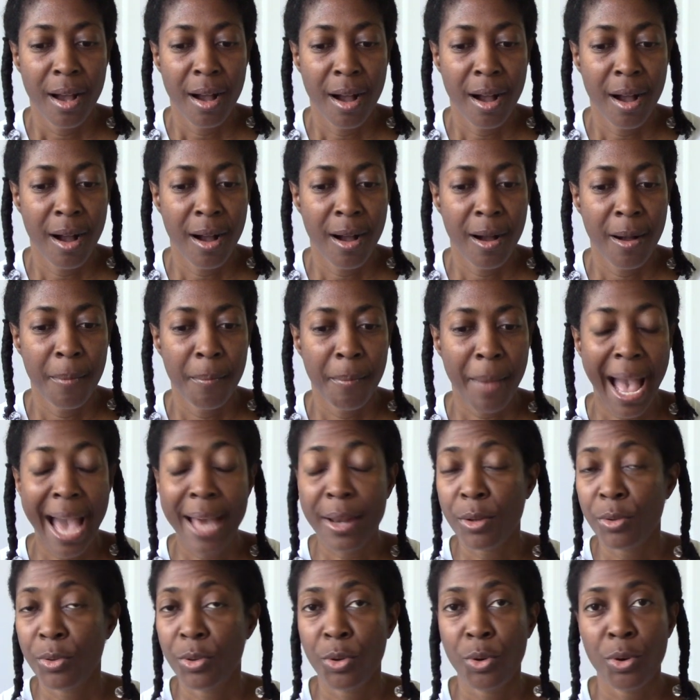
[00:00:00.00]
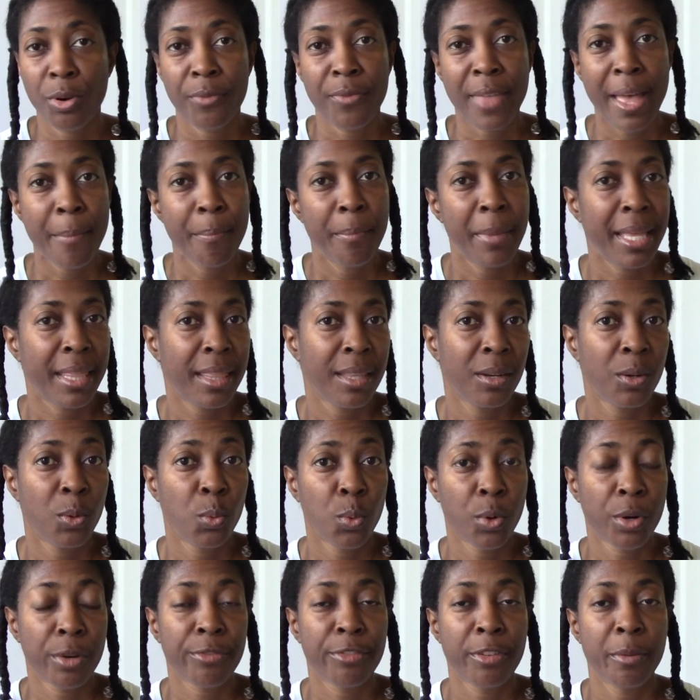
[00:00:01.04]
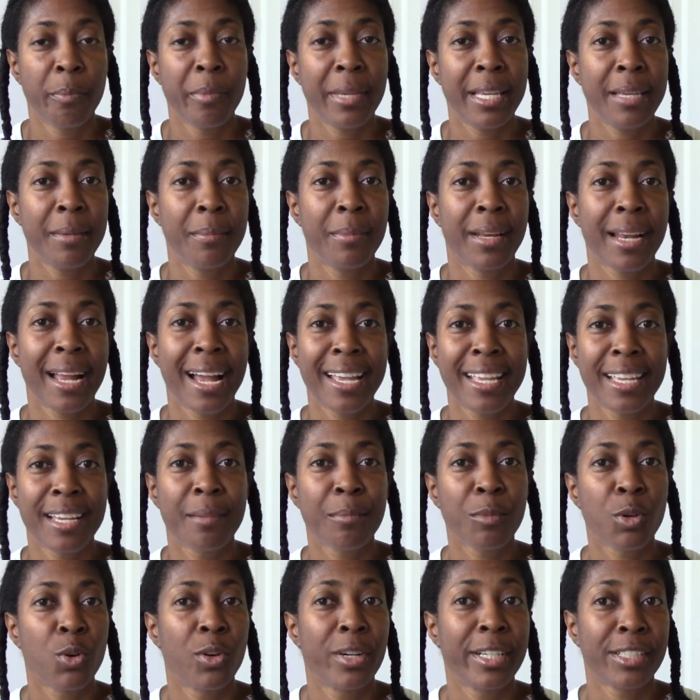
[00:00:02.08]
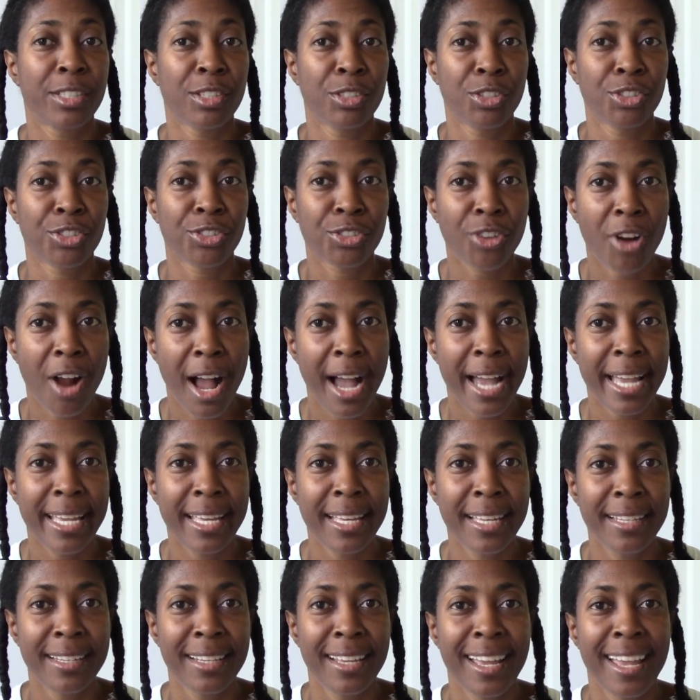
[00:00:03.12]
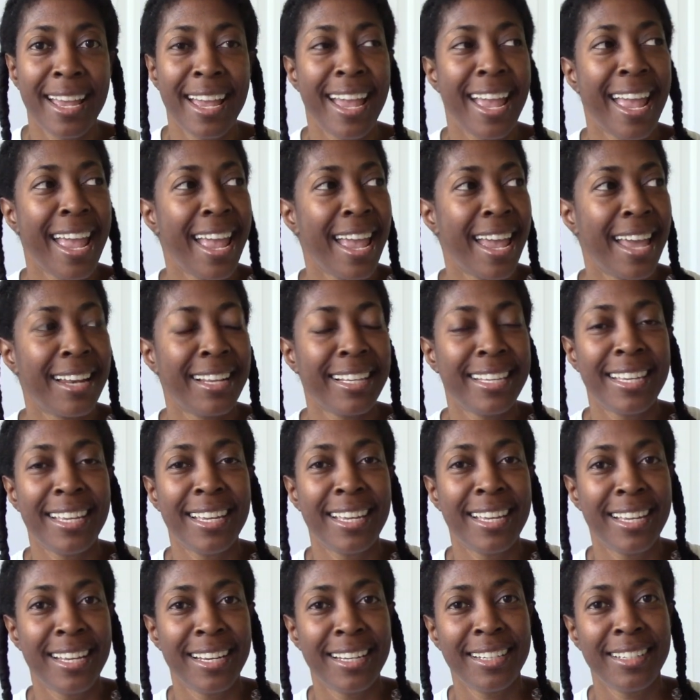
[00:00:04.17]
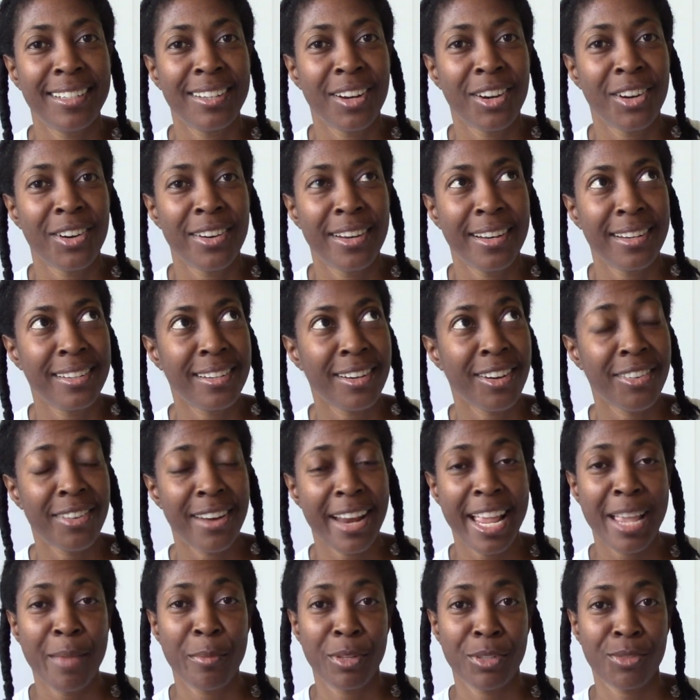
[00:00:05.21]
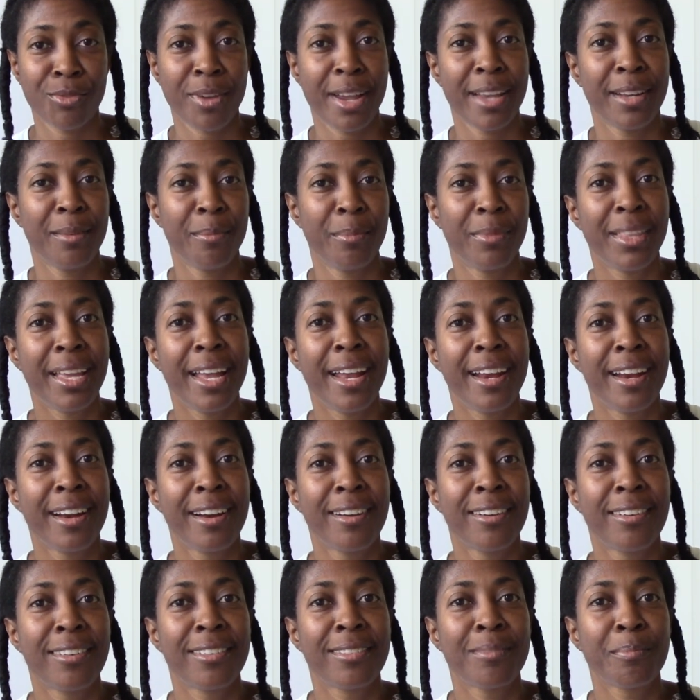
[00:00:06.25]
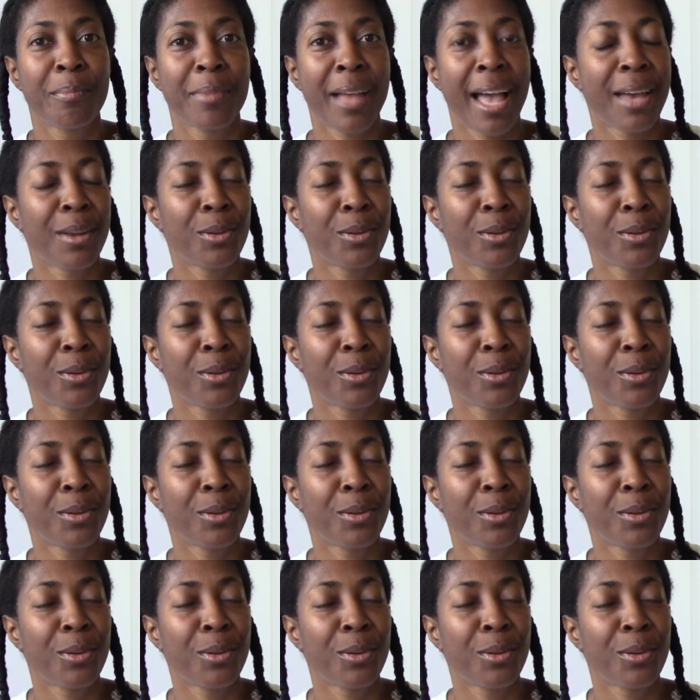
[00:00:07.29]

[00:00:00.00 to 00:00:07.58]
I don't know if that method will work for me, but I am going to try it. And again, her name is right up there.